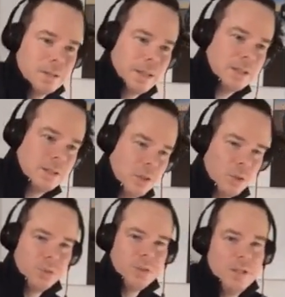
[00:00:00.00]
That's the
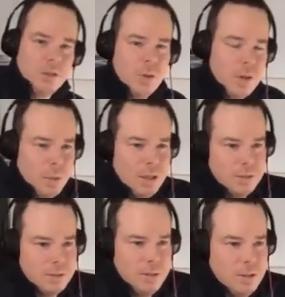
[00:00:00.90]
golden key. So
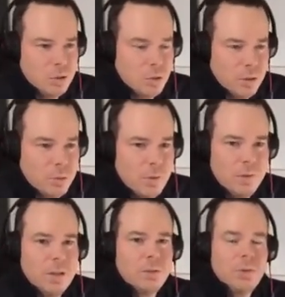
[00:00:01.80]
basically in this course, what we've
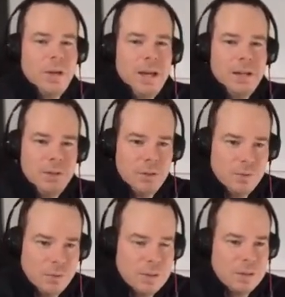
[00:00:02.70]
done is we've handed
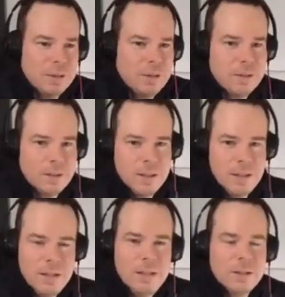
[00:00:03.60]
over the
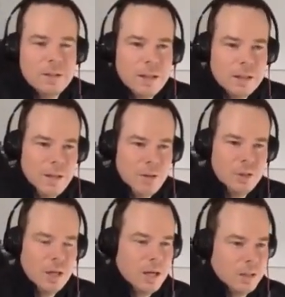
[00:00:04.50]
key that allows
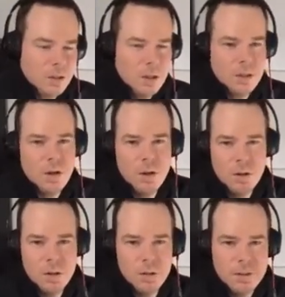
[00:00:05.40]
you to unlock
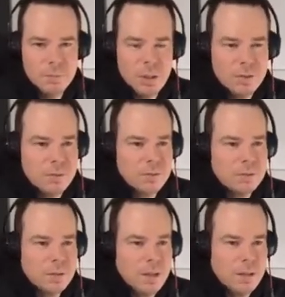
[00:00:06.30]
all these puzzles.
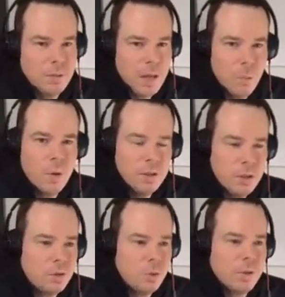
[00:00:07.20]
And now what
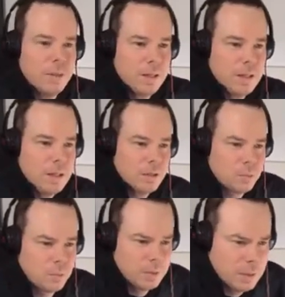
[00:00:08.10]
you do with that key
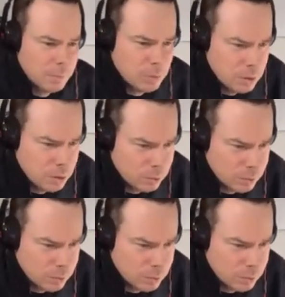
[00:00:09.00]
is really up to you.